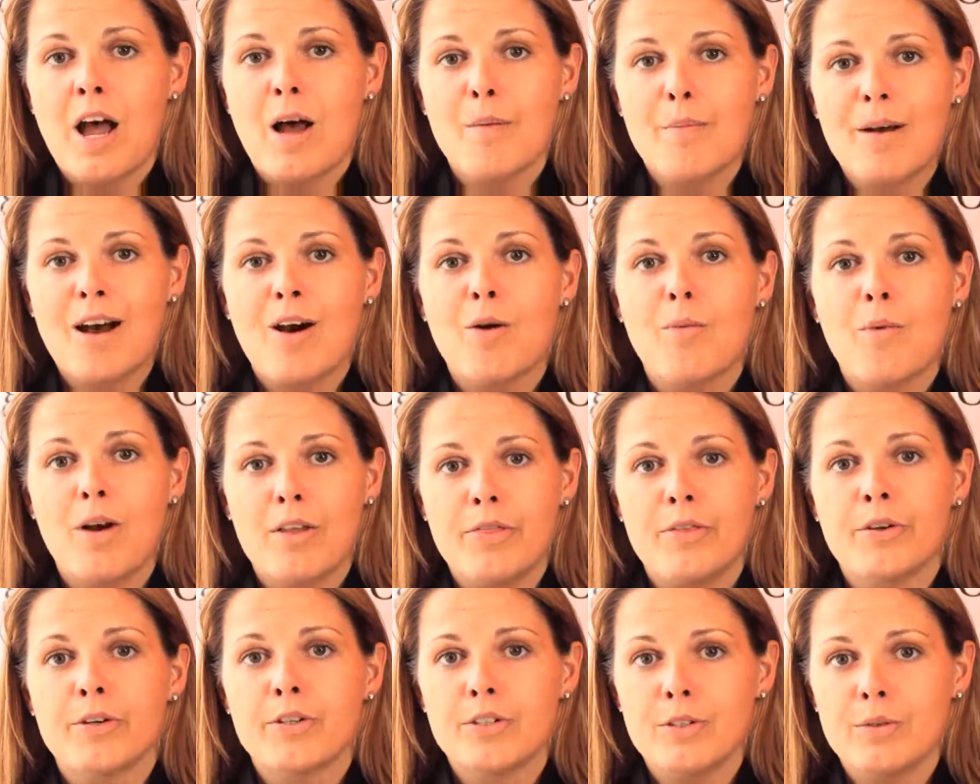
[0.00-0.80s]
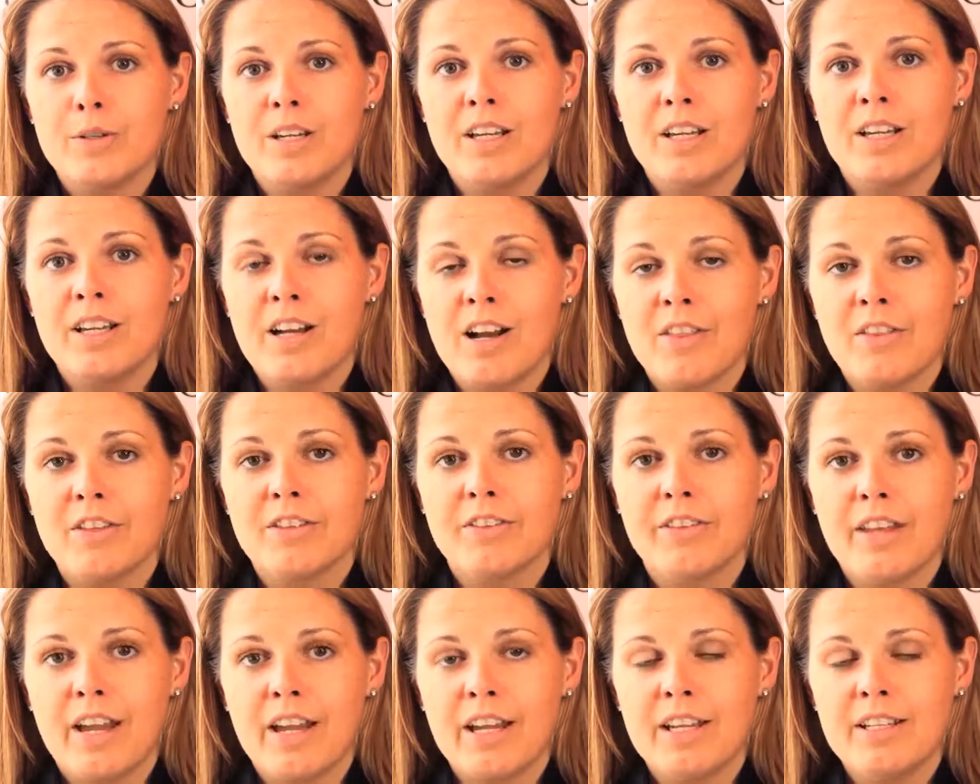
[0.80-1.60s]
about what they're doing on the
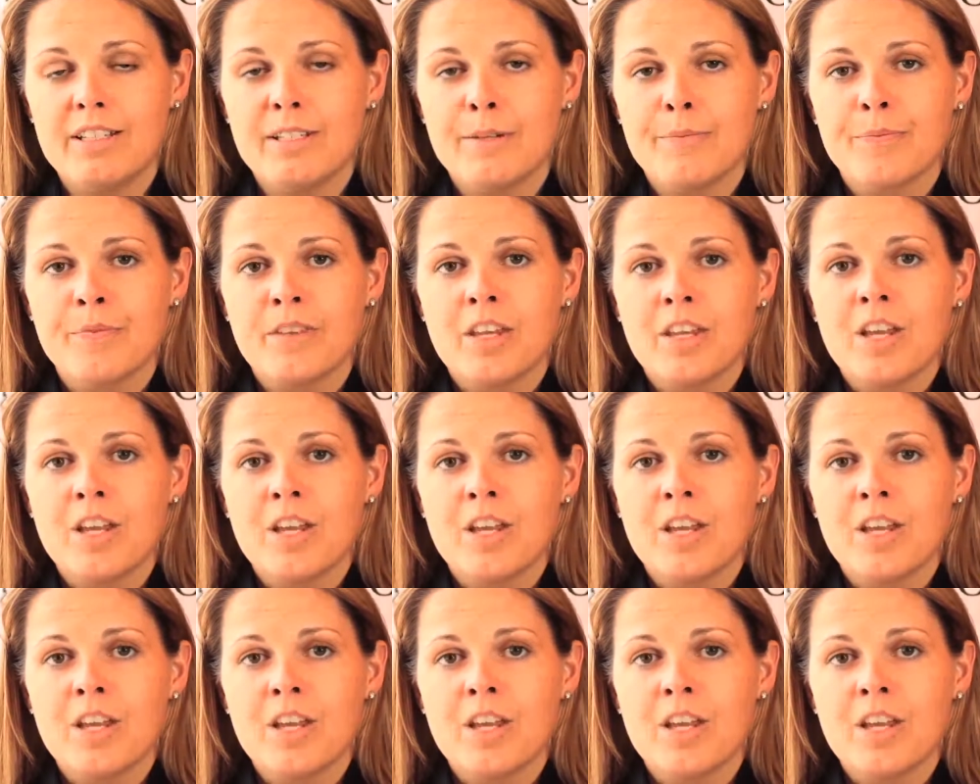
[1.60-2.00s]
site.